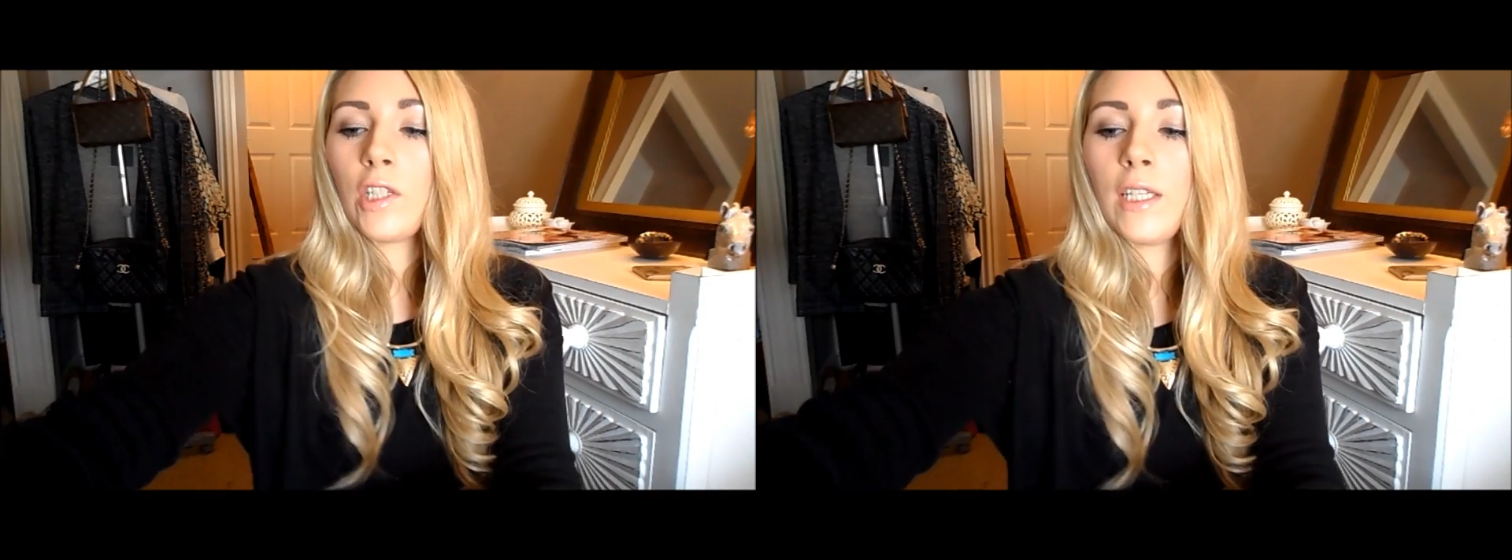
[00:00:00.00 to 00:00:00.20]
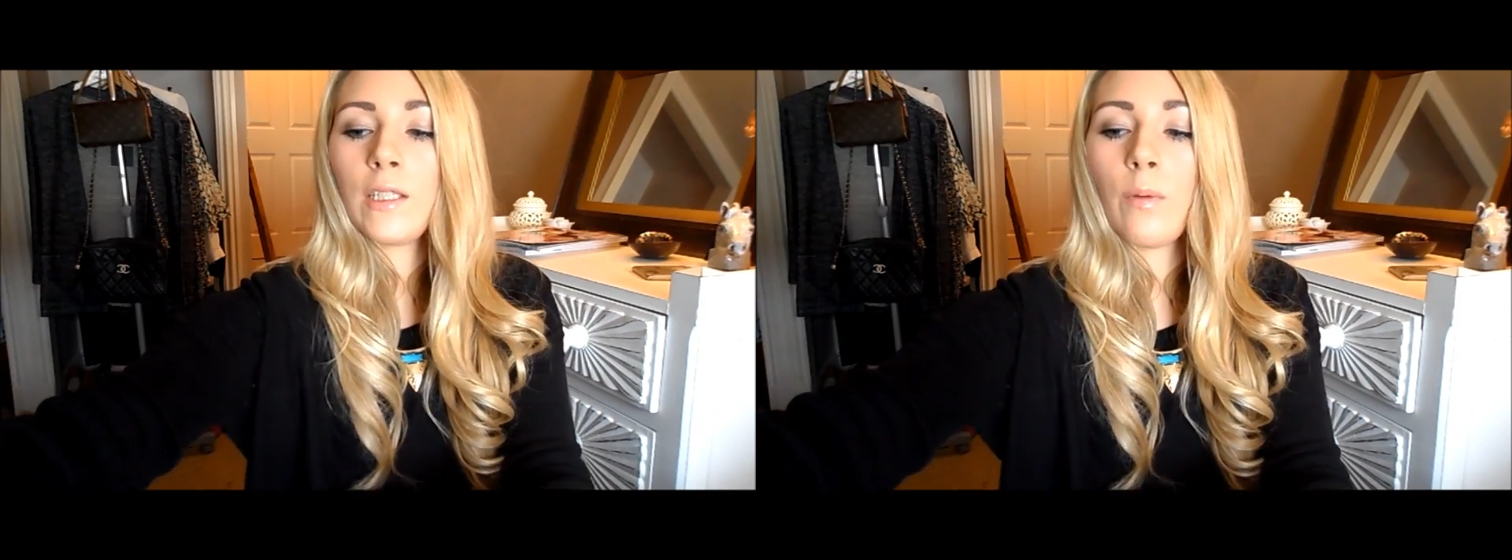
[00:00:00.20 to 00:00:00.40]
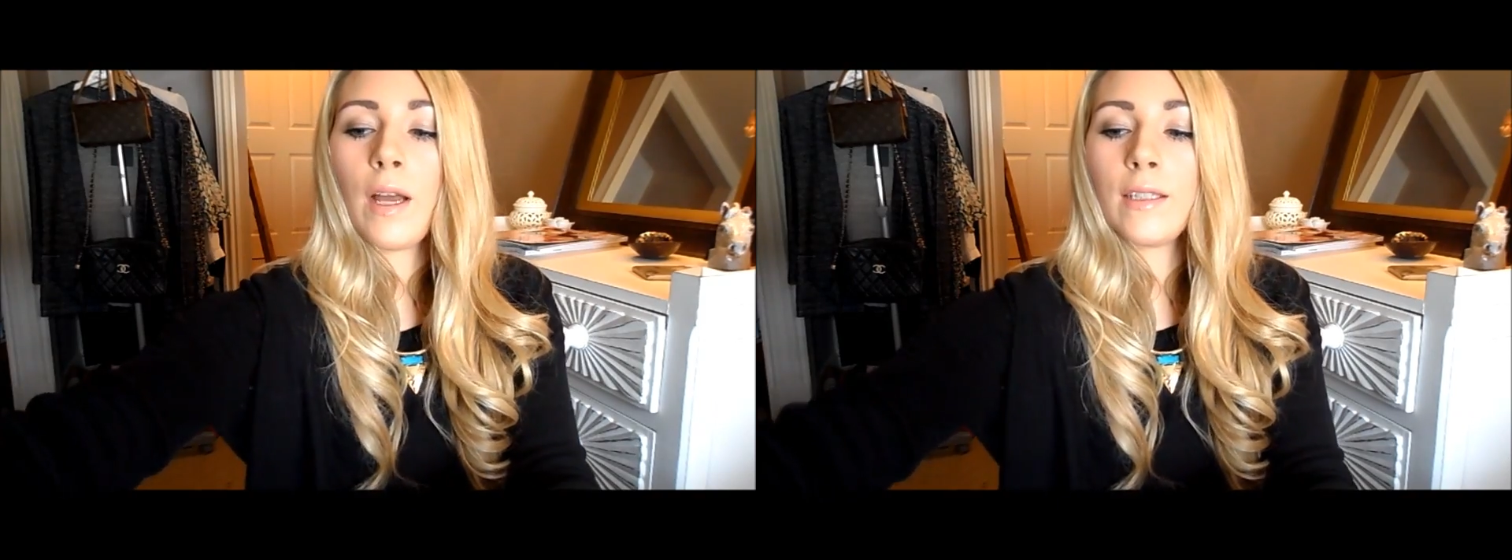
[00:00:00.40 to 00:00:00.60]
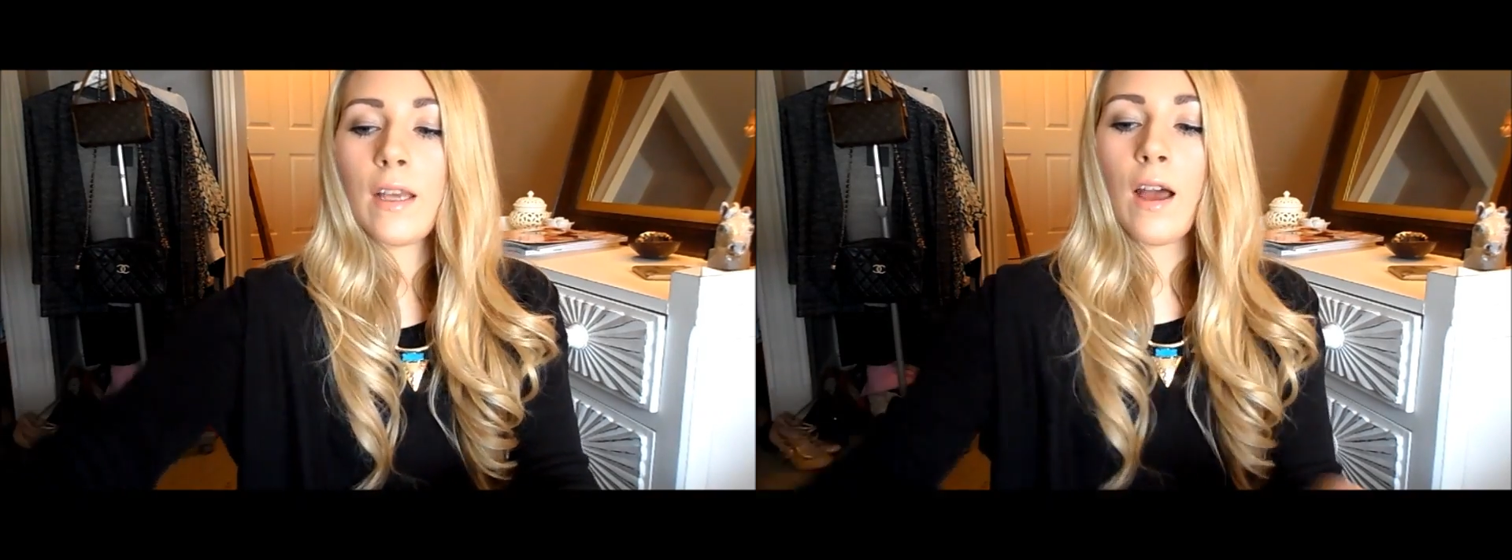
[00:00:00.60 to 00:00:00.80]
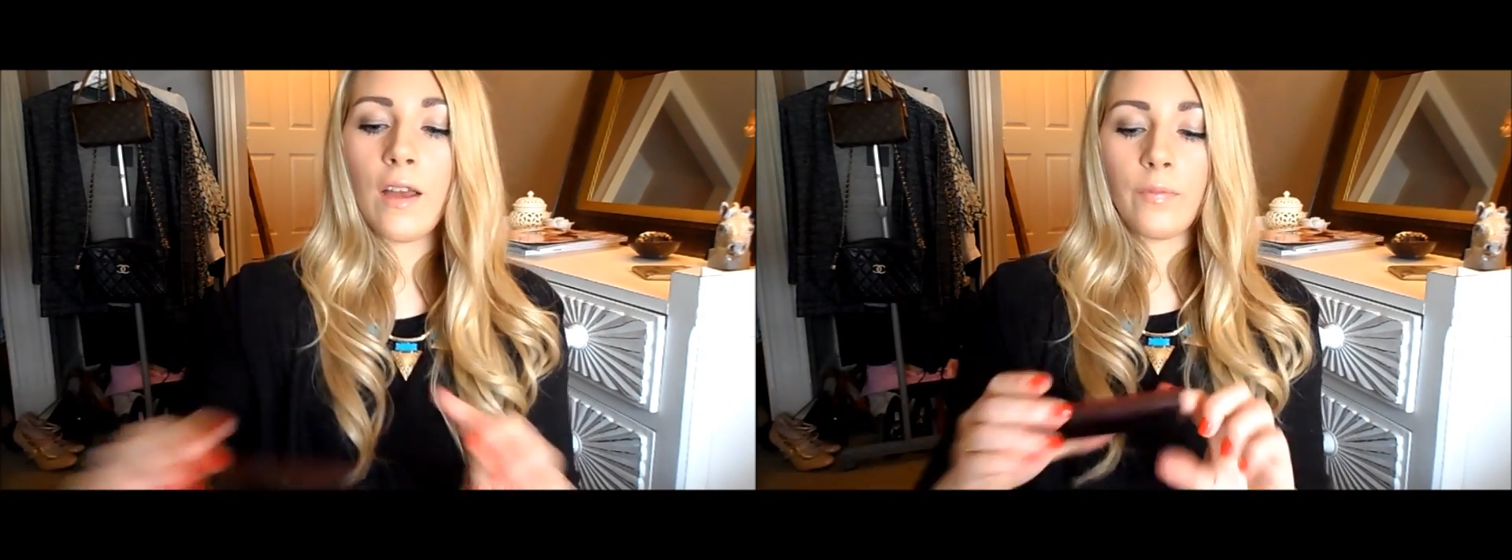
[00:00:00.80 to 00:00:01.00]
Cheeks
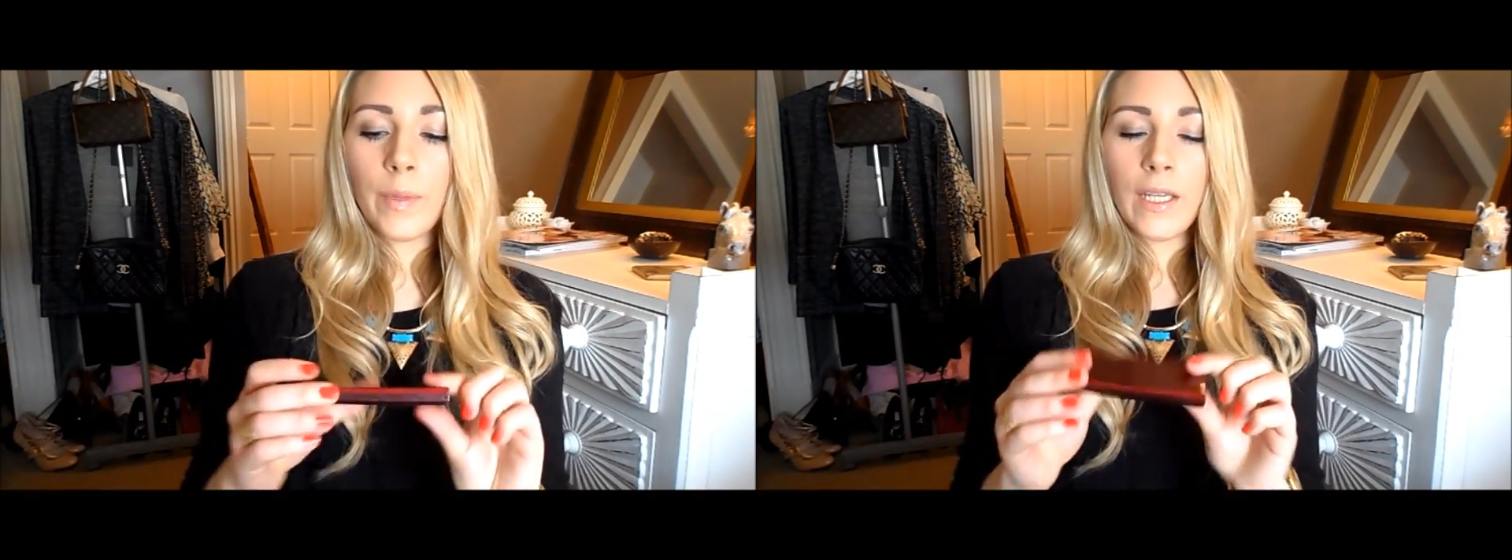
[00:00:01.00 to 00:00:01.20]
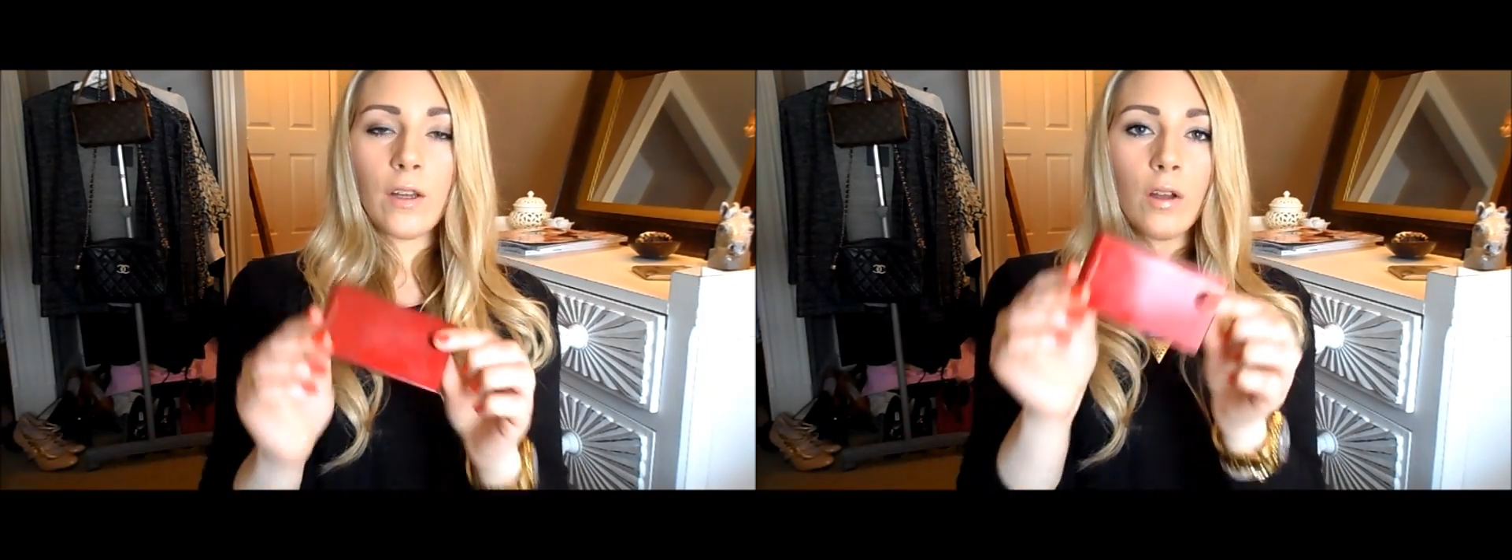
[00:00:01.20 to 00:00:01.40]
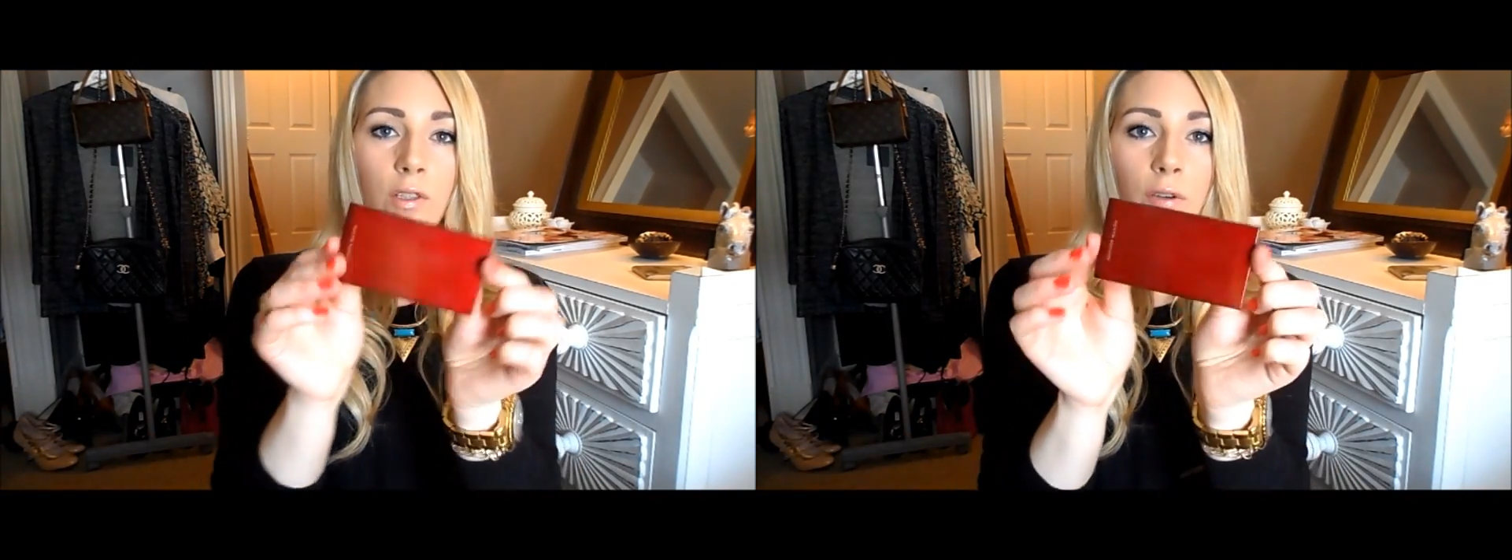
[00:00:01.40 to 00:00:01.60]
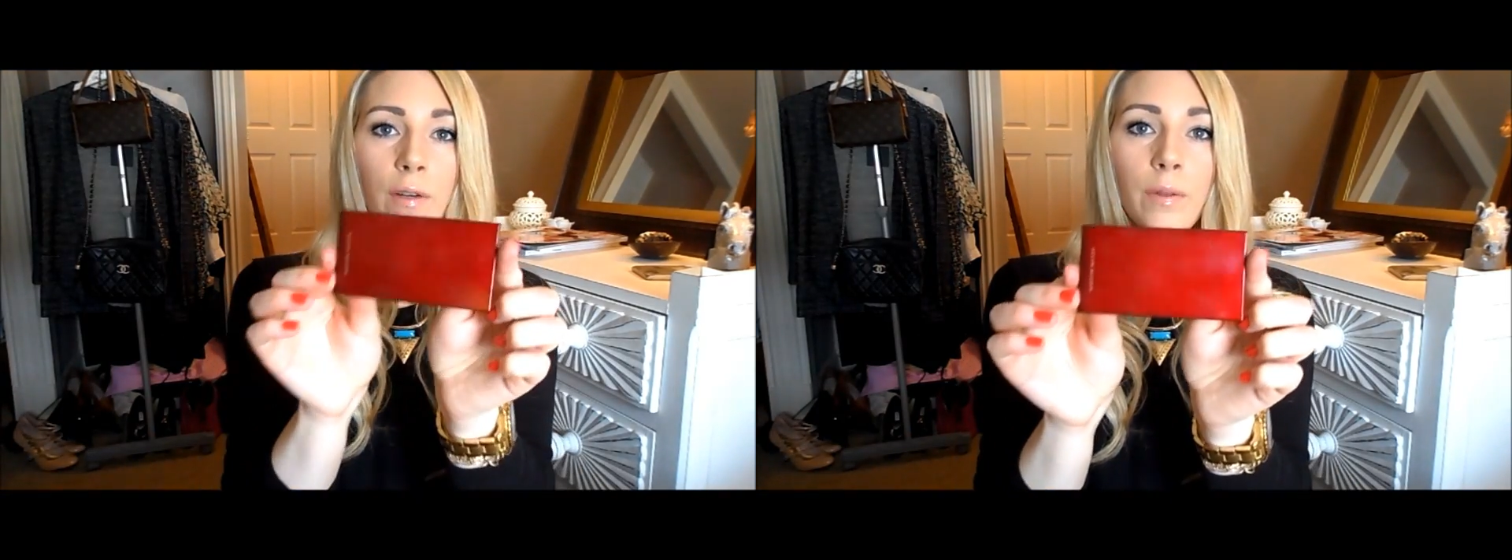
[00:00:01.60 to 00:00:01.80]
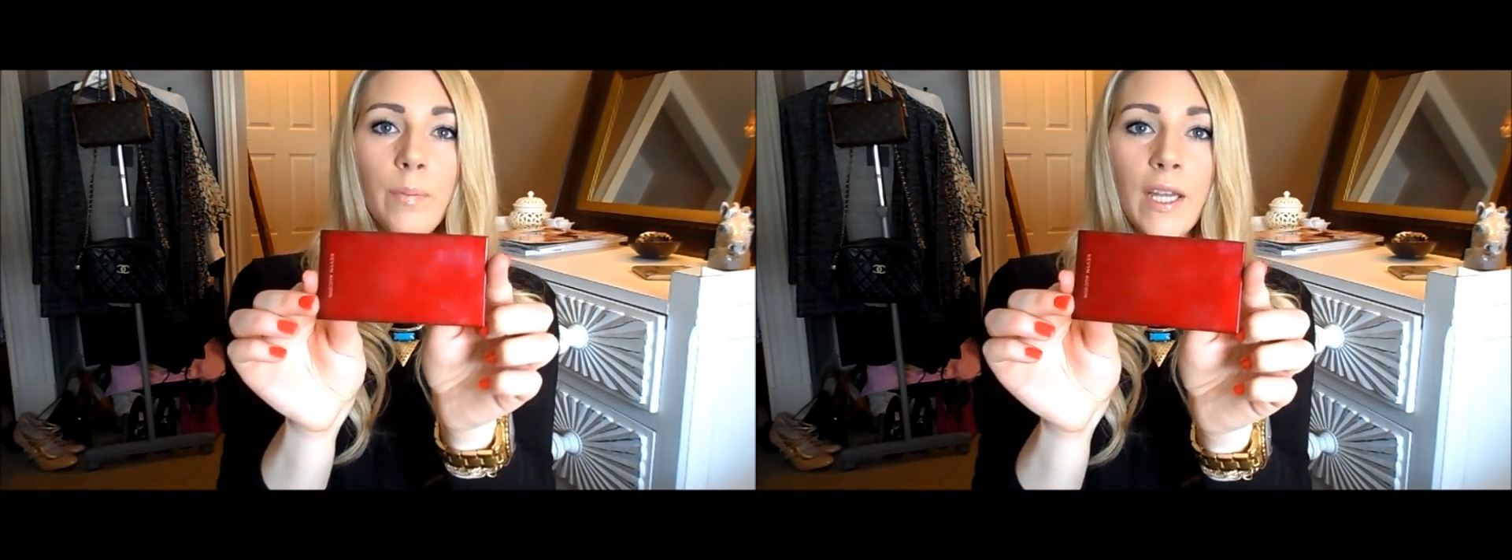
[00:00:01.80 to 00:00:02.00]
wise, I've been contouring with